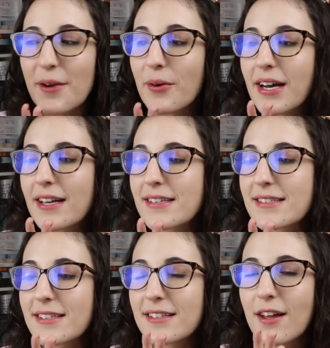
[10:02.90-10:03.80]
it
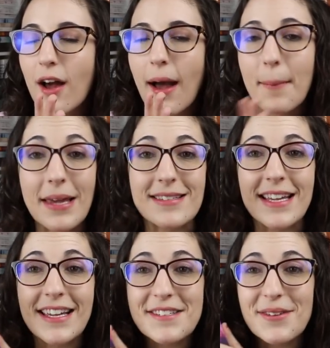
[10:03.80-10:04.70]
was
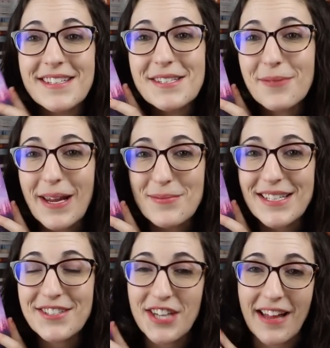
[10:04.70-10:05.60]
amazing. So this is
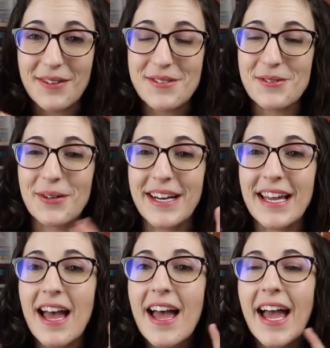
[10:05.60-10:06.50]
Ramsey and Shiloh's
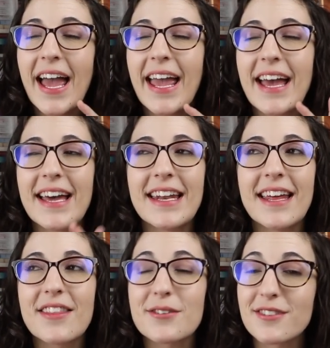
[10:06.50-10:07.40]
story, and
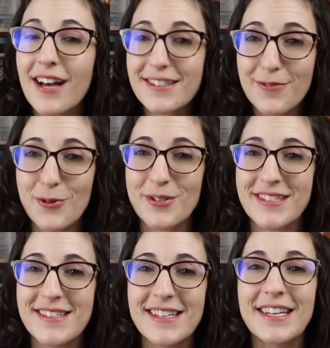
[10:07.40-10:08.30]
there's lots of
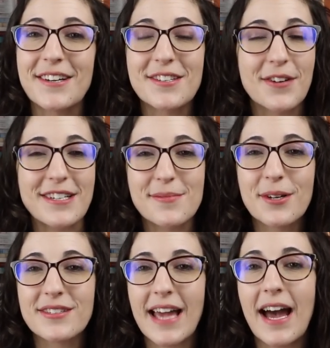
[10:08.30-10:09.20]
horses in here. It's a very
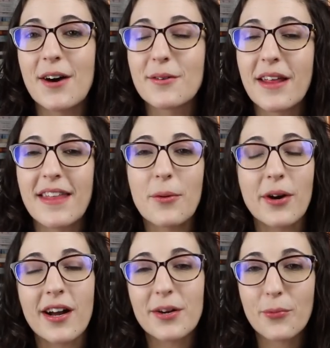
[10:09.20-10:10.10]
small town. They
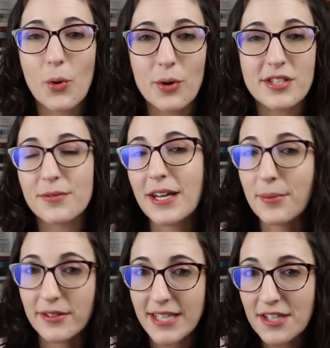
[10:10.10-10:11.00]
work on a horse
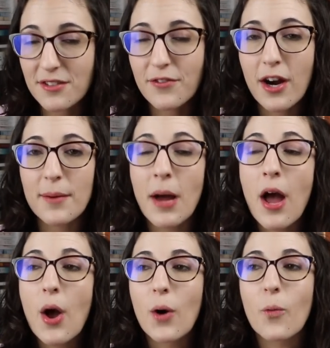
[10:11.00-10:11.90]
rehabilitation farm
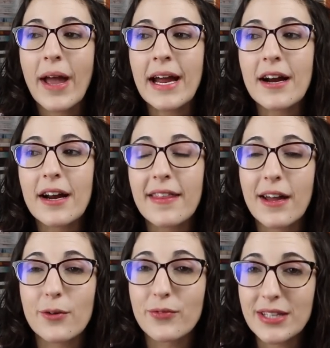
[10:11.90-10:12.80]
where
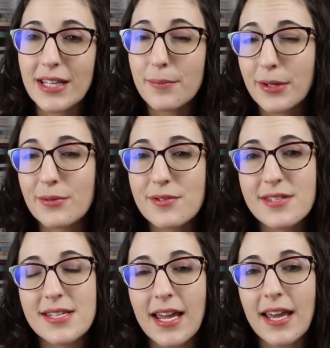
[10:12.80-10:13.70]
they are really
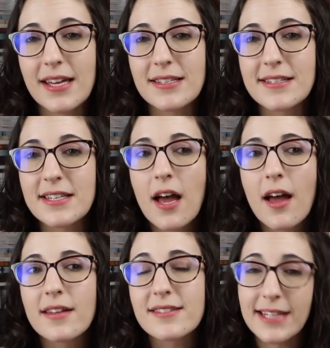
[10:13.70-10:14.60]
abused and
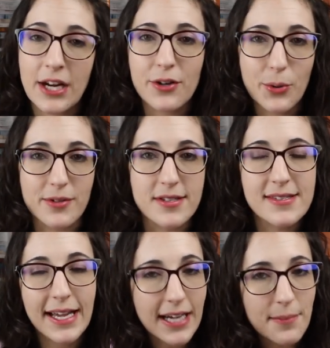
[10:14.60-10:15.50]
scared
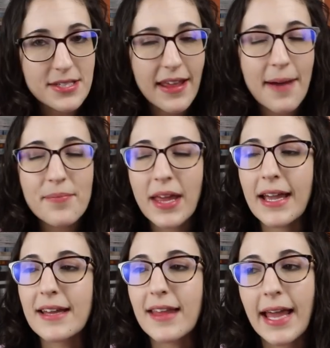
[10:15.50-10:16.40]
horses that come to them,
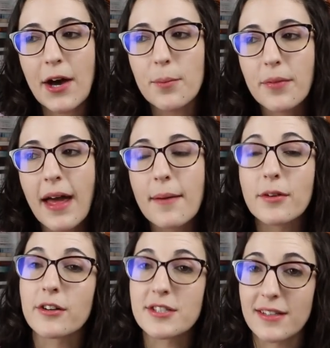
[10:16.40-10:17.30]
and they help
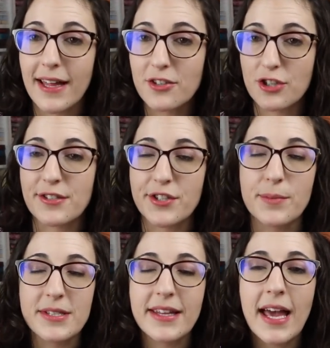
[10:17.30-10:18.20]
them learn to like trust
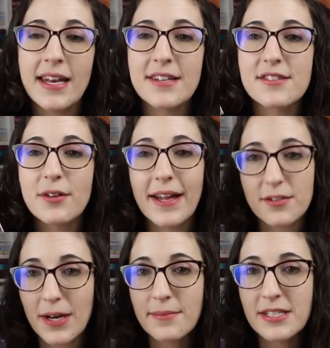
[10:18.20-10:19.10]
humans again. And so
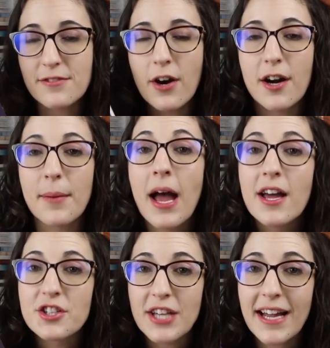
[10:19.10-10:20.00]
that's Ramsey's farm.
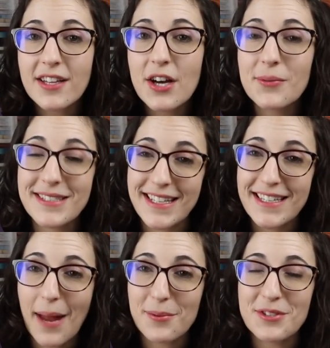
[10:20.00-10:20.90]
Shiloh was
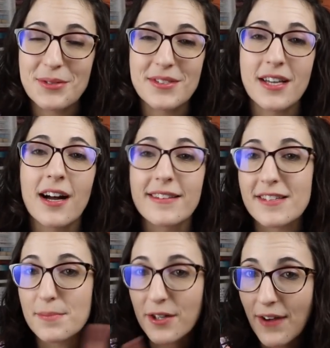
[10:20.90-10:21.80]
kidnapped when she was young.
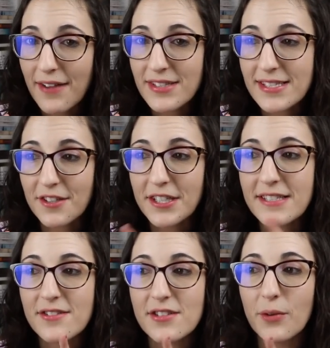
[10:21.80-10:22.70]
This is book 5 in the
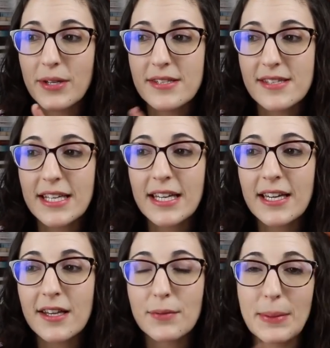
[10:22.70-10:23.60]
series, so we
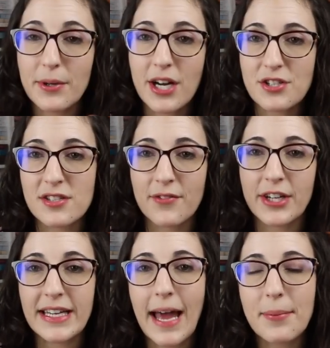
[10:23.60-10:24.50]
see the repercussions of her
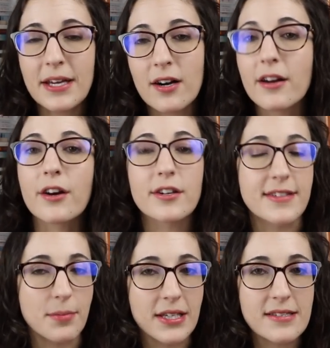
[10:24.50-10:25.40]
kidnapping on her
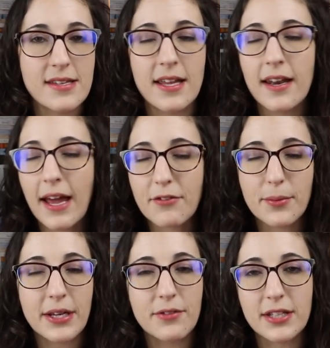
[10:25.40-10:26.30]
siblings and
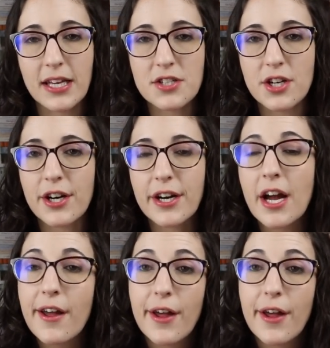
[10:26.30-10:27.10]
everybody related to her